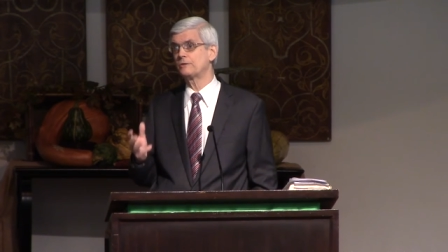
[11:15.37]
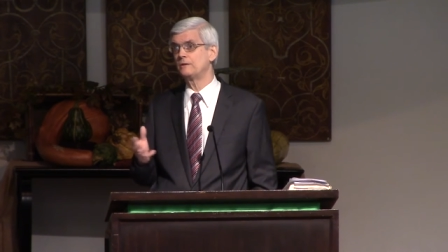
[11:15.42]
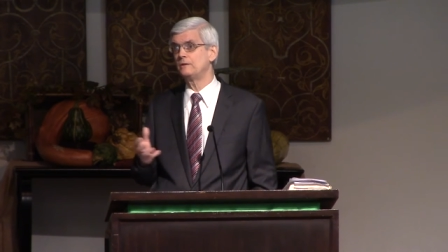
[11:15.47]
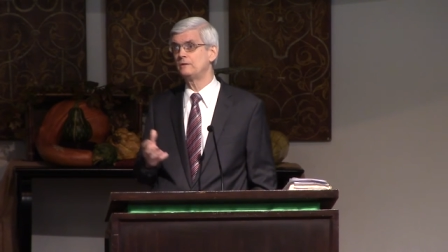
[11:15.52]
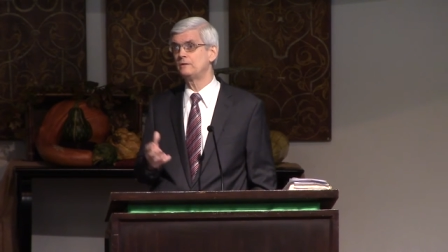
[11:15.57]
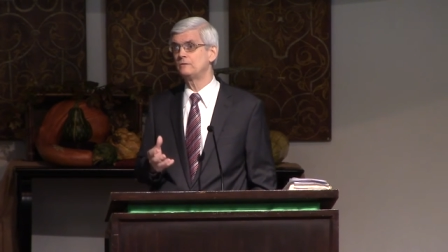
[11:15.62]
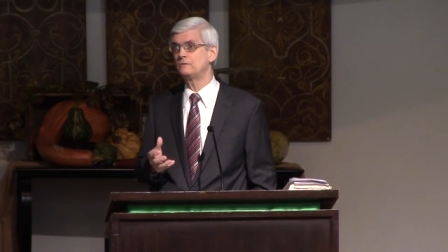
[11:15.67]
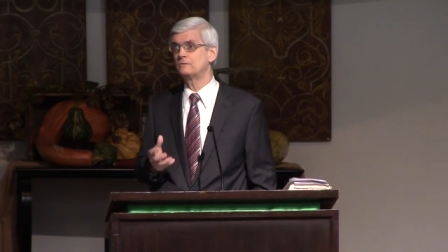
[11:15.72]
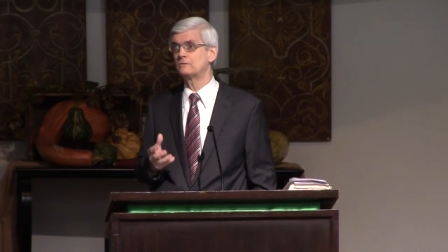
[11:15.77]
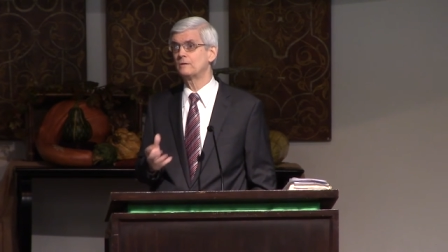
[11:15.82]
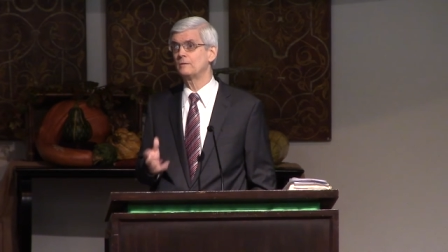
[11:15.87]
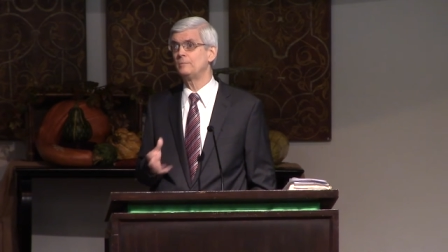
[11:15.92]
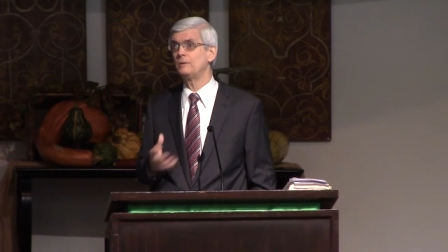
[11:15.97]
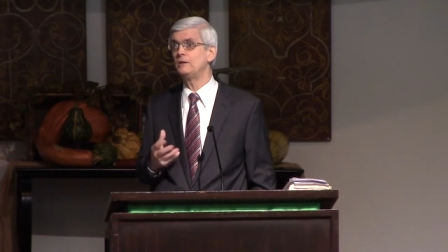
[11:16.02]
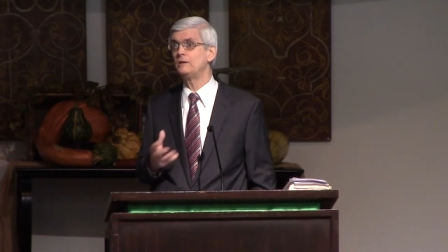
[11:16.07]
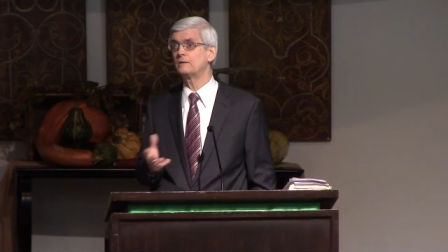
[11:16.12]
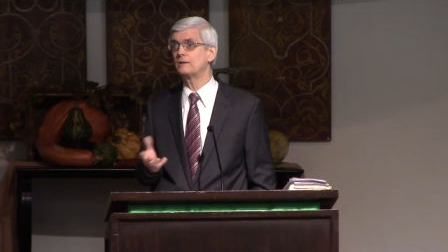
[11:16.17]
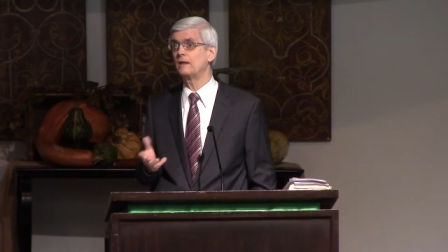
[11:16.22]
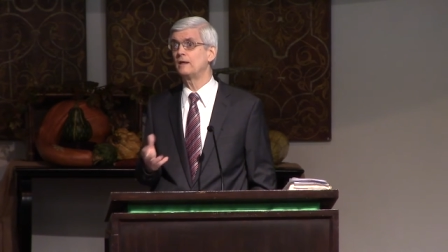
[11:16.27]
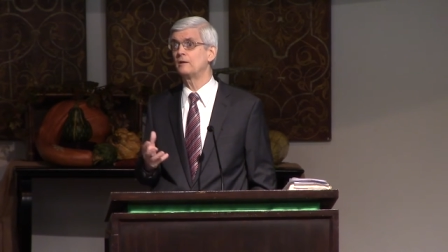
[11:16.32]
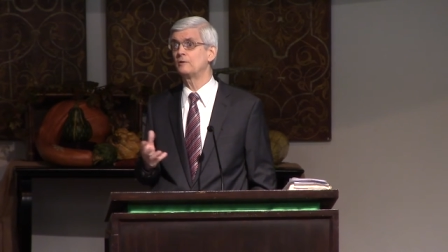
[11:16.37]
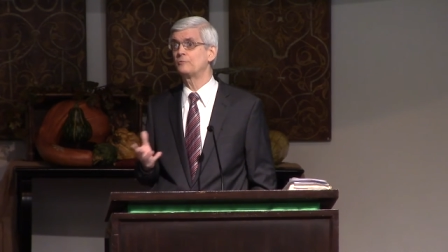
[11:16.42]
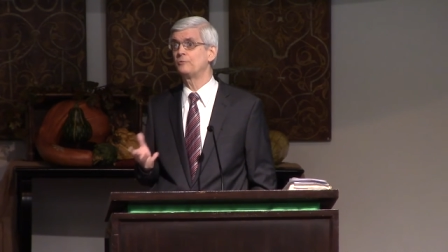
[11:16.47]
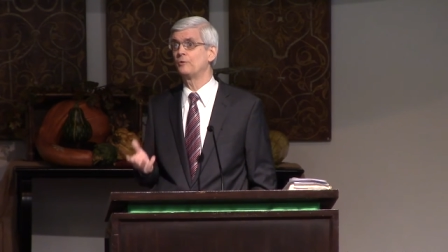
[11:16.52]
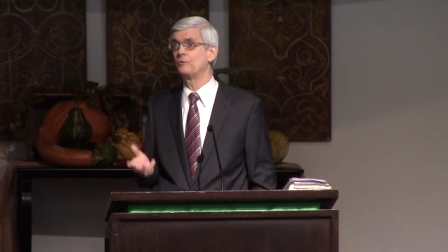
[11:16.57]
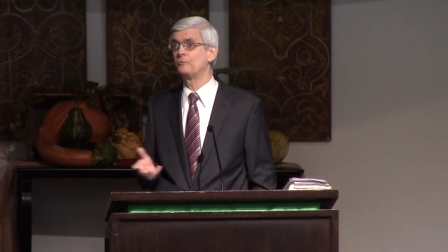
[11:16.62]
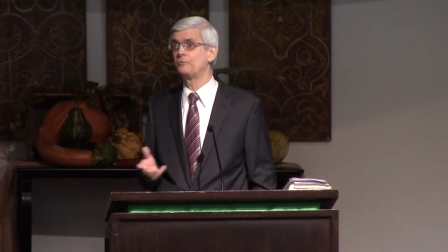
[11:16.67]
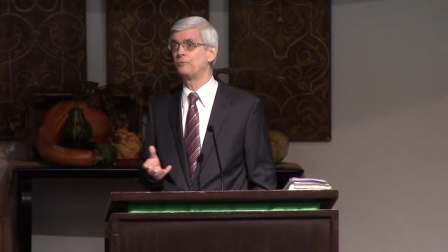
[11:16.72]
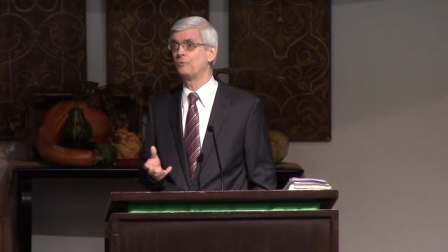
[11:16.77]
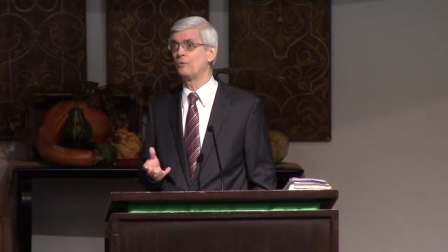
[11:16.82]
things to be
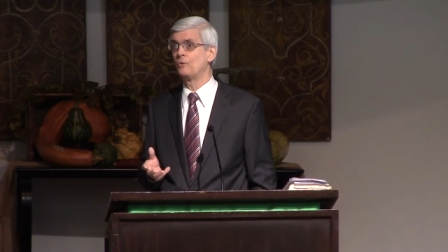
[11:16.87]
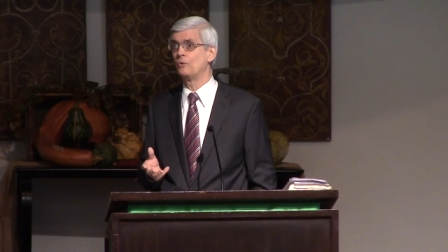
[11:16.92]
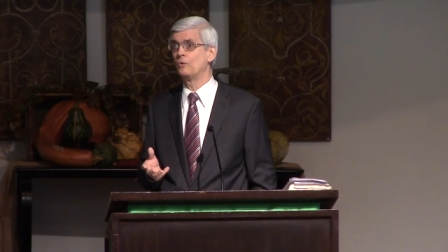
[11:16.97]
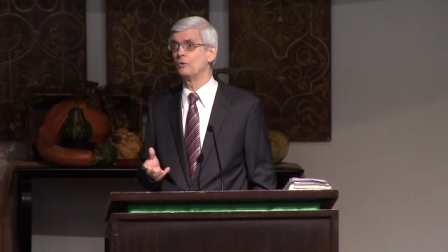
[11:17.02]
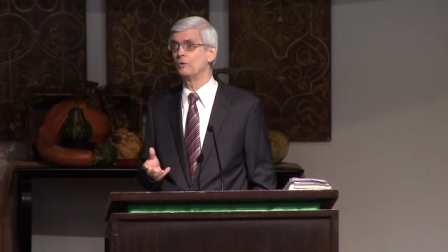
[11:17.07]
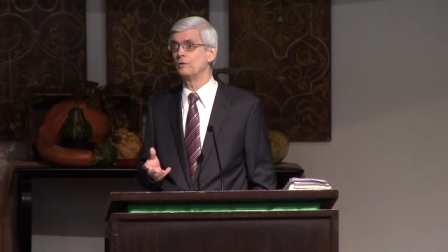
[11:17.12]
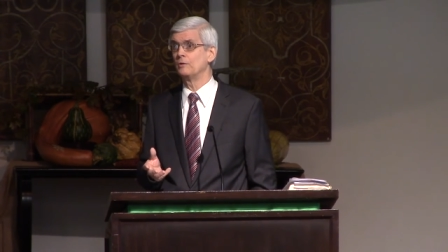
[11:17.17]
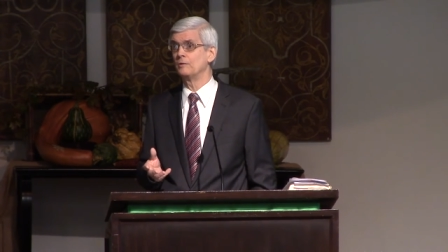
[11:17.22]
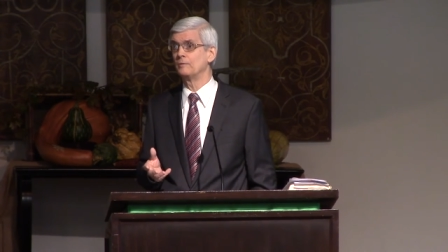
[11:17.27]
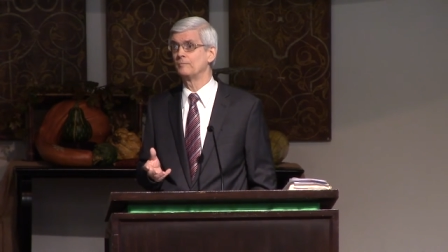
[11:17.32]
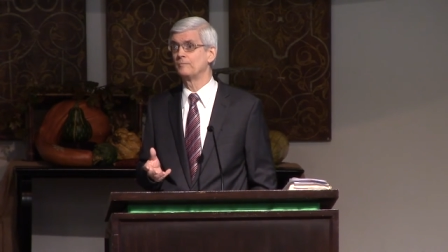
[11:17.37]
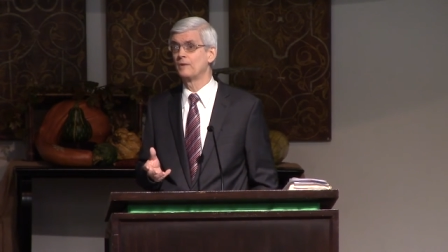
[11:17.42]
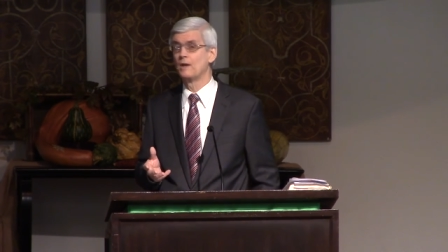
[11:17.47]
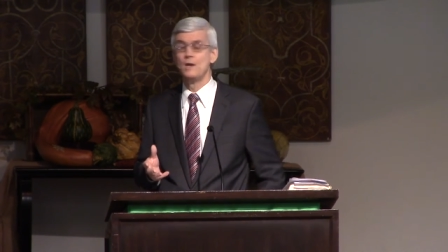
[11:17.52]
thankful for,